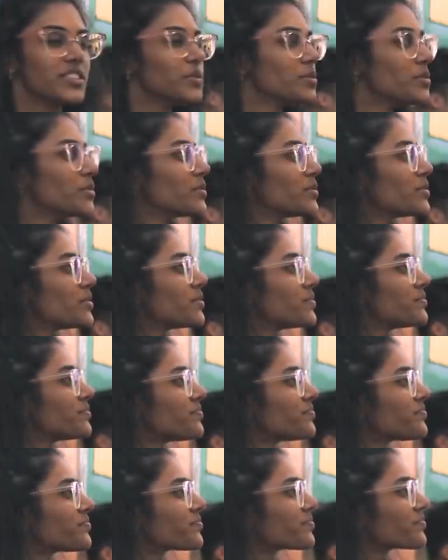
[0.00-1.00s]

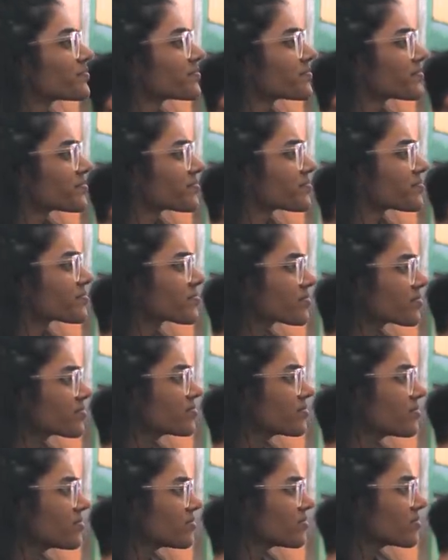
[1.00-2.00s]

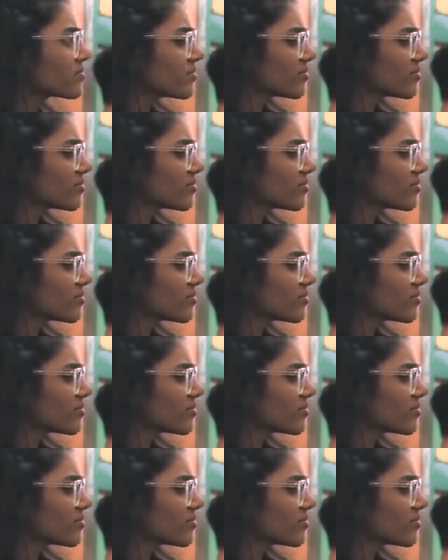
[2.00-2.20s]
No words are spoken by the person on screen.